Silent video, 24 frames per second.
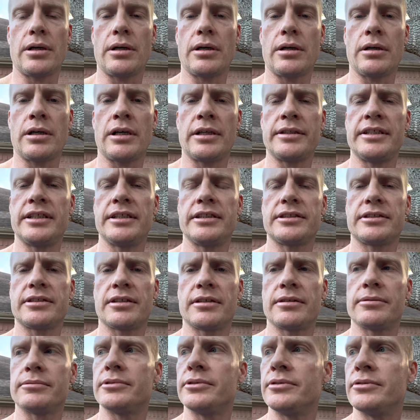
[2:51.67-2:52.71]
I then
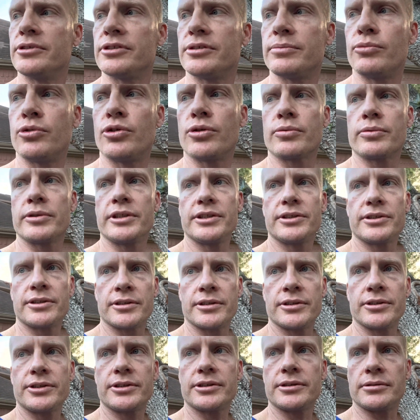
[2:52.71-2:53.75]
started doing some more
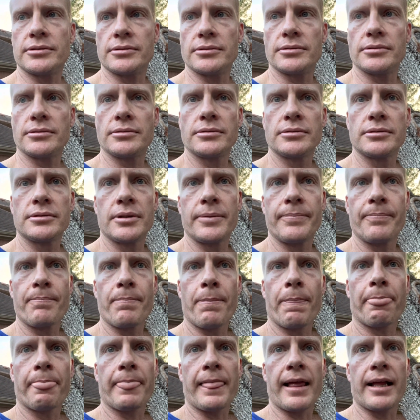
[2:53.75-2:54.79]
research and
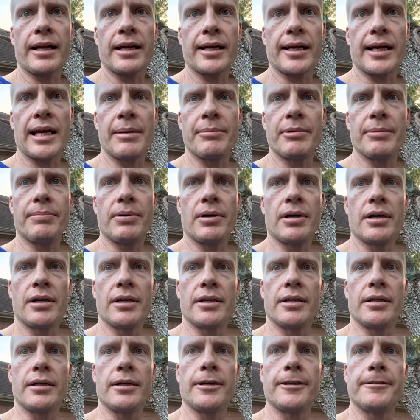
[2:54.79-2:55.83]
came upon
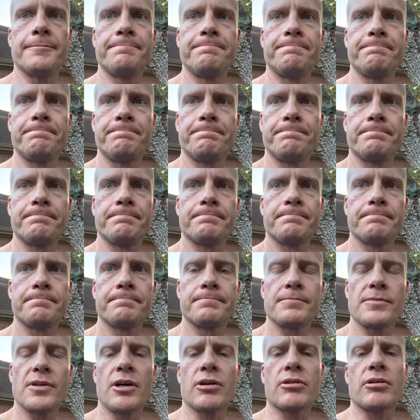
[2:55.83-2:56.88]

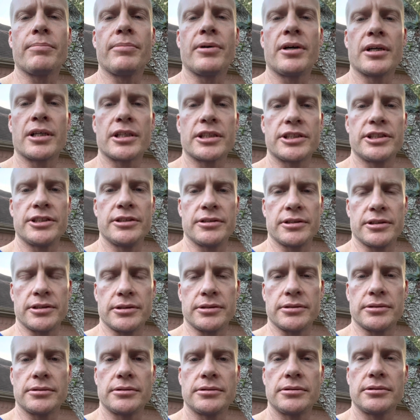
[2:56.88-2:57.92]
aquaponics
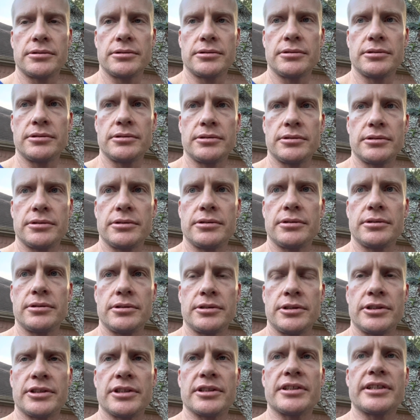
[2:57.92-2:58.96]
using
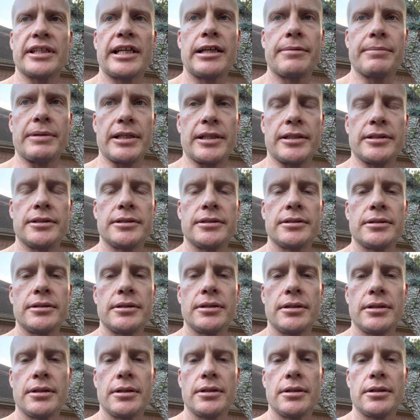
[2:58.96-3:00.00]
sand beds.
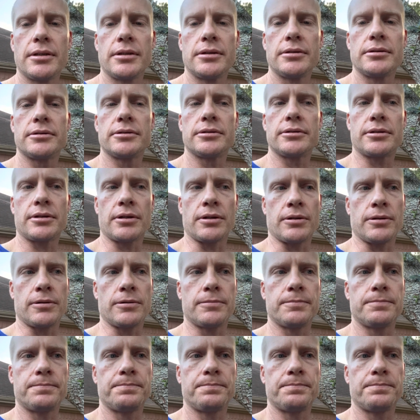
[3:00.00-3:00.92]
So